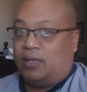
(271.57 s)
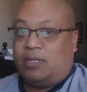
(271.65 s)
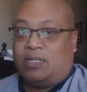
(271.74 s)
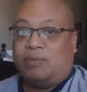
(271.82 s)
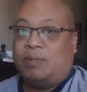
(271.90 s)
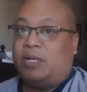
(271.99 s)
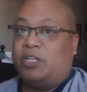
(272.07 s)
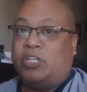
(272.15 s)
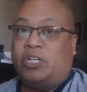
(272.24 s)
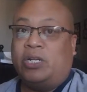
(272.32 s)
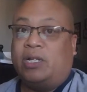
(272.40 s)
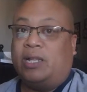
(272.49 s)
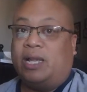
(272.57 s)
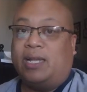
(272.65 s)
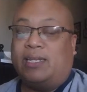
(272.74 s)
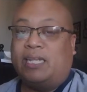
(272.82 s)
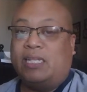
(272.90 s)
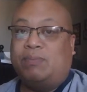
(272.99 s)
It's been a chill, like I
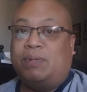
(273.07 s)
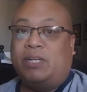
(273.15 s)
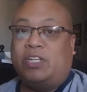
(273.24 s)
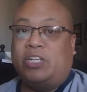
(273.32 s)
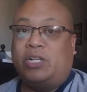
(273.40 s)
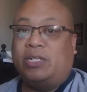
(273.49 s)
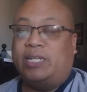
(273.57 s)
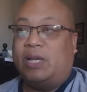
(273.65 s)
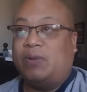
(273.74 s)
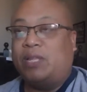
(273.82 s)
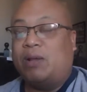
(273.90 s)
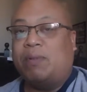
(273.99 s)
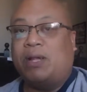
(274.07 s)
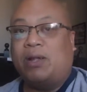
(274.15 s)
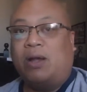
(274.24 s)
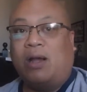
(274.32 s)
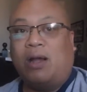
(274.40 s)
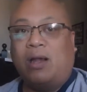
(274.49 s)
said, it's been a chill day without my
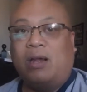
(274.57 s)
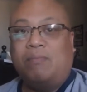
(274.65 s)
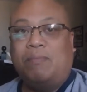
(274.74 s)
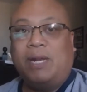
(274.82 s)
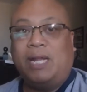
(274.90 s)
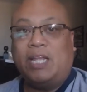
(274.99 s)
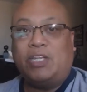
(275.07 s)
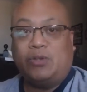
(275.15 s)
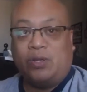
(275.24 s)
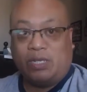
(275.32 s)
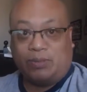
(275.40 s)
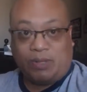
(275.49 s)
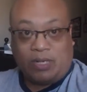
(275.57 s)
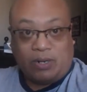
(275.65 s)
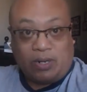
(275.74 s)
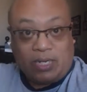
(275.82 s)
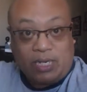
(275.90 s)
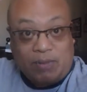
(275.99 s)
car. But I gotta show you something here.
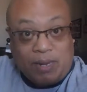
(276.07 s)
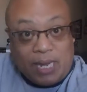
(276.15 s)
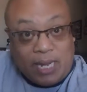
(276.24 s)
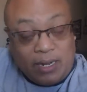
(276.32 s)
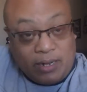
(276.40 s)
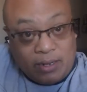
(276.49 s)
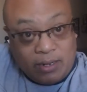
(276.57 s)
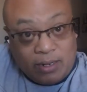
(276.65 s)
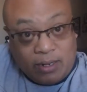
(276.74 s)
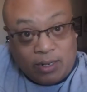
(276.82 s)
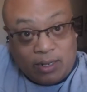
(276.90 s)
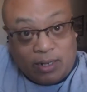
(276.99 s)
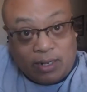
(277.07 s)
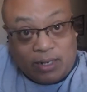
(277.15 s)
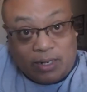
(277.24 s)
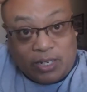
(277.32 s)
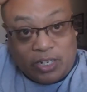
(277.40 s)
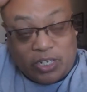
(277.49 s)
You see my head?
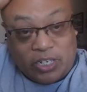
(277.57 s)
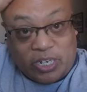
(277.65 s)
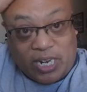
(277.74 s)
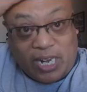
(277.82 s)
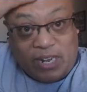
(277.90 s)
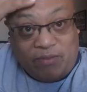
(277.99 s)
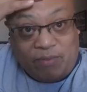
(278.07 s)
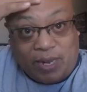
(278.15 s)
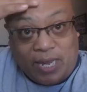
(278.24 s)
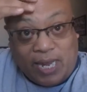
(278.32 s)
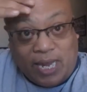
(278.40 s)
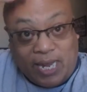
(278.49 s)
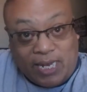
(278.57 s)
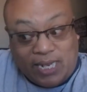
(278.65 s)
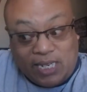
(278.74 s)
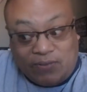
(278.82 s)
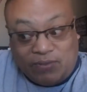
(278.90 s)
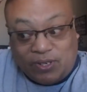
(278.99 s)
Shave my head,
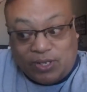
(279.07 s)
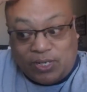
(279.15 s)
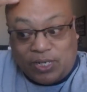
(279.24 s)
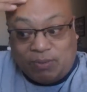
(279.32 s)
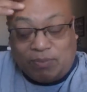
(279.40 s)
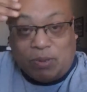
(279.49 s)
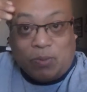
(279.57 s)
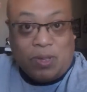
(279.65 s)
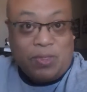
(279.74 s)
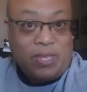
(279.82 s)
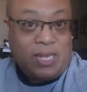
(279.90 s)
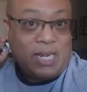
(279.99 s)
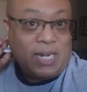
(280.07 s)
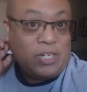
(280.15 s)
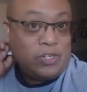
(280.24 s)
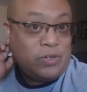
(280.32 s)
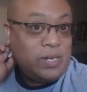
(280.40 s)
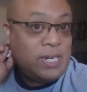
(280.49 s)
this feels good. But one thing I gotta
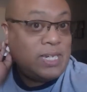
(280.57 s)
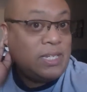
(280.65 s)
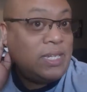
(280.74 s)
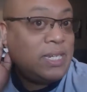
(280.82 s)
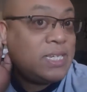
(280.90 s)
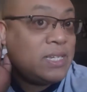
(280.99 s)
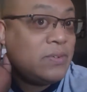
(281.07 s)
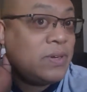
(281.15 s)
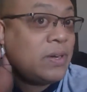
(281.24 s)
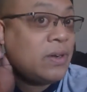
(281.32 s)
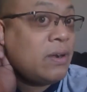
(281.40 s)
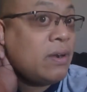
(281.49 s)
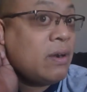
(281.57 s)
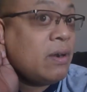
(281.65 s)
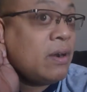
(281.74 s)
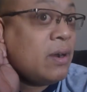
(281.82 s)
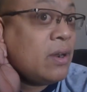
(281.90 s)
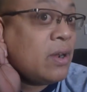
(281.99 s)
show you guys, look at this thing right here.
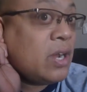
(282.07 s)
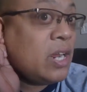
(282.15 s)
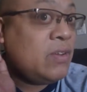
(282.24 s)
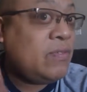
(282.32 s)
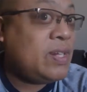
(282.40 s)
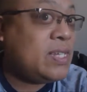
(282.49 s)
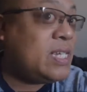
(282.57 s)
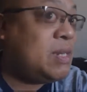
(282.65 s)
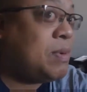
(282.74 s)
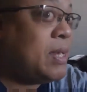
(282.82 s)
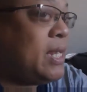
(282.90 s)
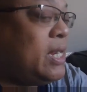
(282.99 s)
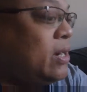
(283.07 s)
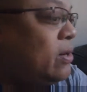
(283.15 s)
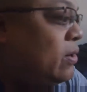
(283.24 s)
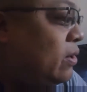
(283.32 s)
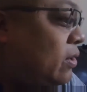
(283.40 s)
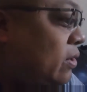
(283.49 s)
I don't know if you can see my
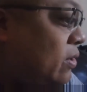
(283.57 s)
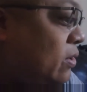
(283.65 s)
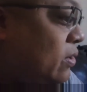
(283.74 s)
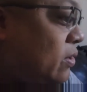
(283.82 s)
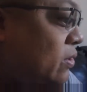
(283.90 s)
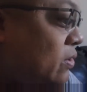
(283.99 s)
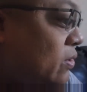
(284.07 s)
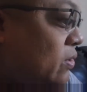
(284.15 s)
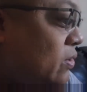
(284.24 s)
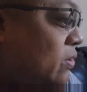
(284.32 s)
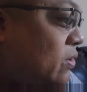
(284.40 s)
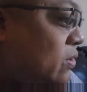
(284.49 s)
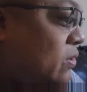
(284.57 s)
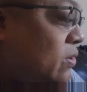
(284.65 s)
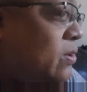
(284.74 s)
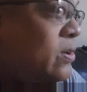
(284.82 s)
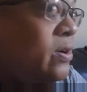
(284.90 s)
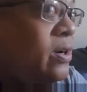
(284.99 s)
ear.
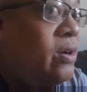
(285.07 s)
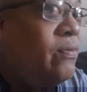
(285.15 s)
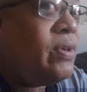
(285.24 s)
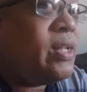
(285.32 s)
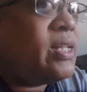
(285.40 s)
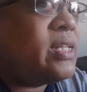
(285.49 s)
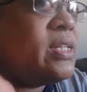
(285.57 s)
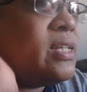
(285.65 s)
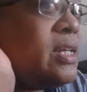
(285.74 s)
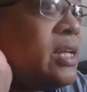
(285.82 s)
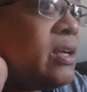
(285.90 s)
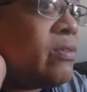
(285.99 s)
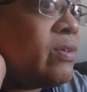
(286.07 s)
I don't know if you can see it